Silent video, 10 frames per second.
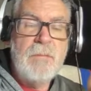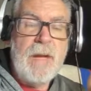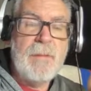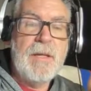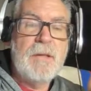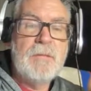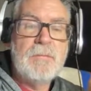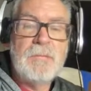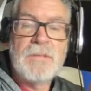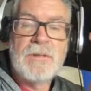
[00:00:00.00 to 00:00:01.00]
Maybe.
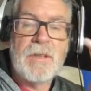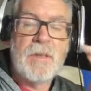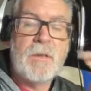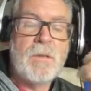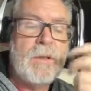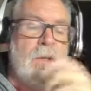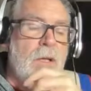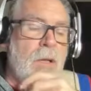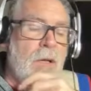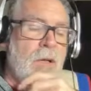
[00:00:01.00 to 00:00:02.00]
So
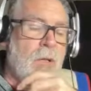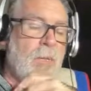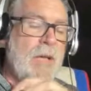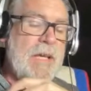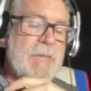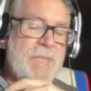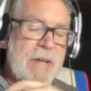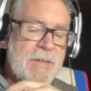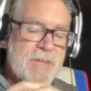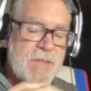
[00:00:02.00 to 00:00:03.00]
if
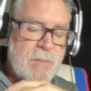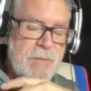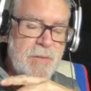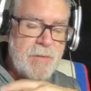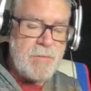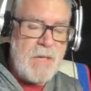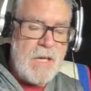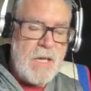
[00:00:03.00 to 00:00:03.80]
that's something